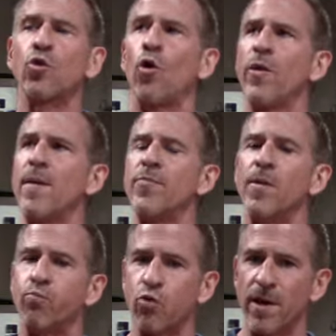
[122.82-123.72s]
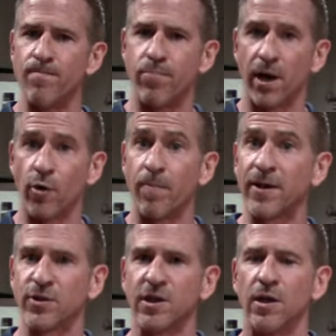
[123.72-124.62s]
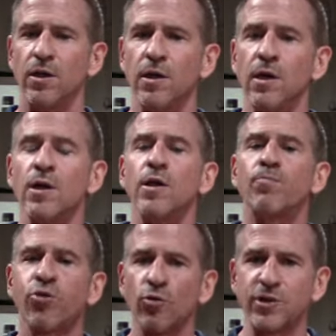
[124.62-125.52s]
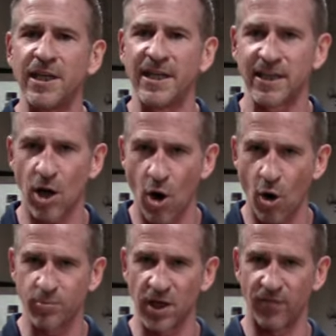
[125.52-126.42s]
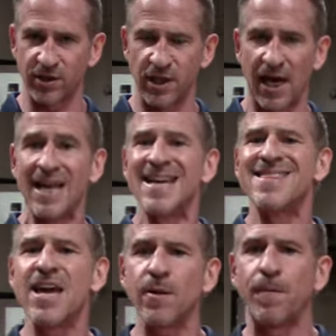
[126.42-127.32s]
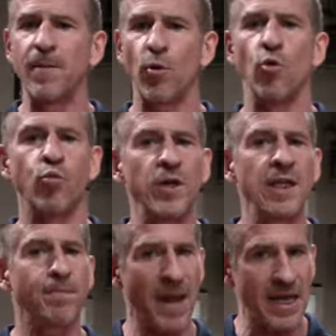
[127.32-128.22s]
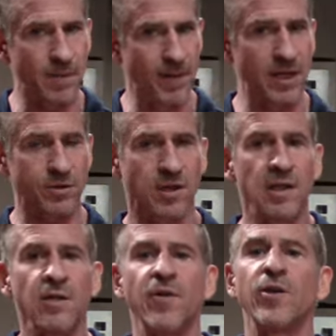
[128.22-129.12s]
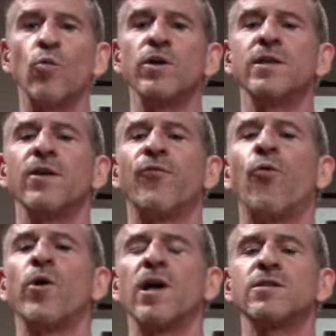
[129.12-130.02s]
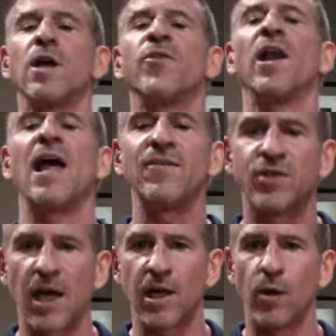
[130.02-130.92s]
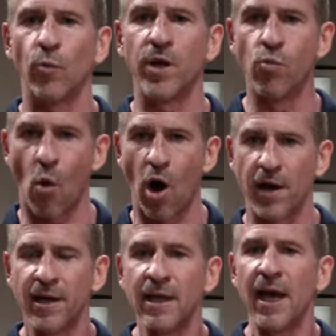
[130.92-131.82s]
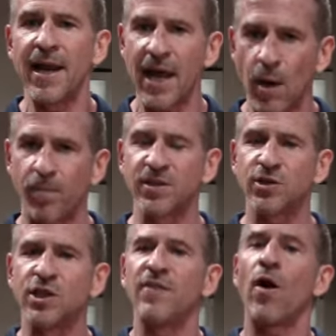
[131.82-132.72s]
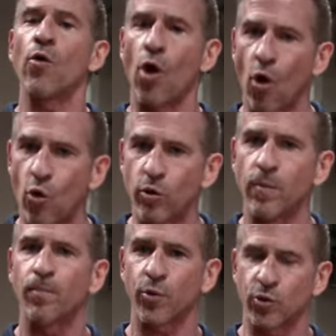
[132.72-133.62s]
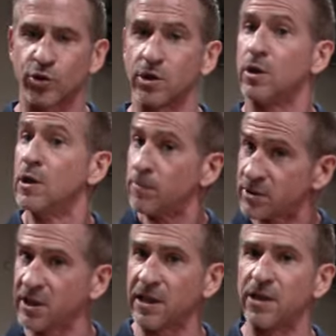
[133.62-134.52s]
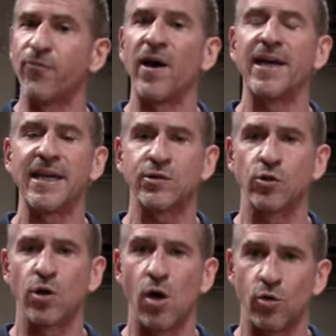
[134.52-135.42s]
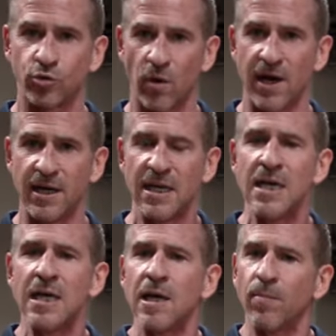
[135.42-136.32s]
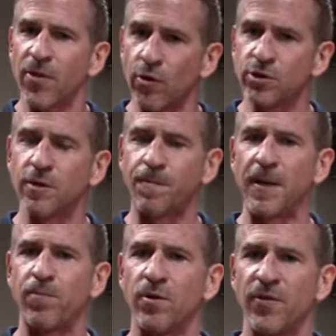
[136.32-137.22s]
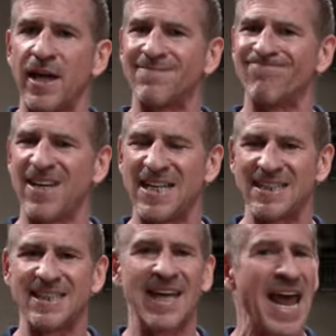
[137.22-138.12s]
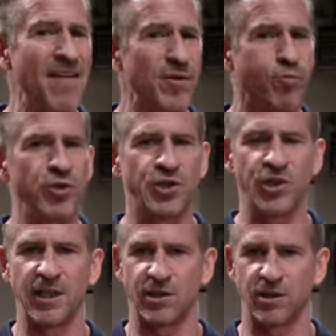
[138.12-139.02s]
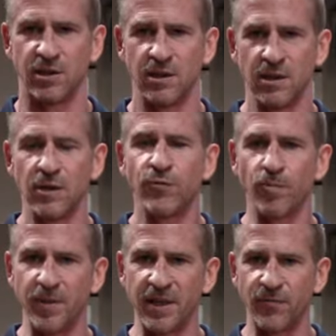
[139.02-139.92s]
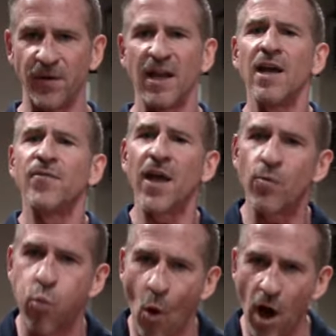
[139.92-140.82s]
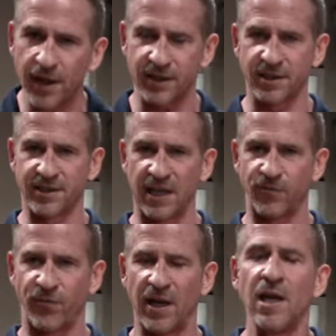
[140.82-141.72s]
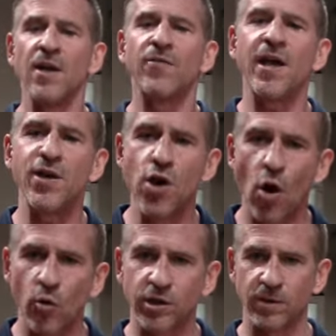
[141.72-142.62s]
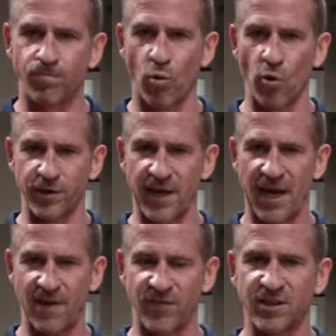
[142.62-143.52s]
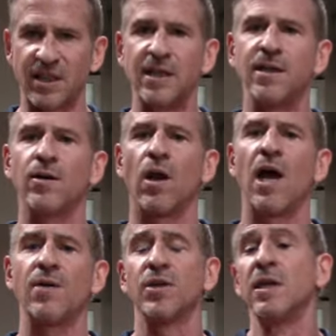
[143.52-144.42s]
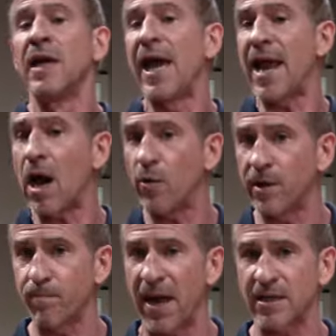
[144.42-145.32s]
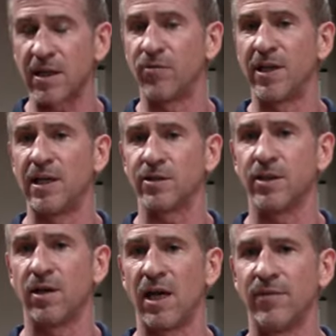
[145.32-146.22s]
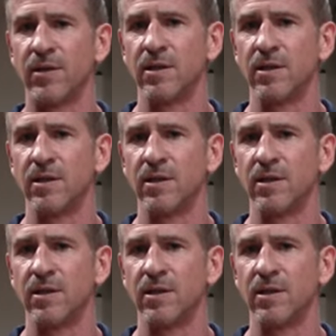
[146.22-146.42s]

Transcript: call them the bread and butter, or better still, the protein and carbs of our diet. They're the people who really pay the bills. They're the ones that afford us the lifestyle that we want and help us achieve our own personal, particularly financial goals, right? But those are the people that they have appreciation for being fit. They want to stay fit. They know it's important to have this in their lives and how it impacts everything else in their life,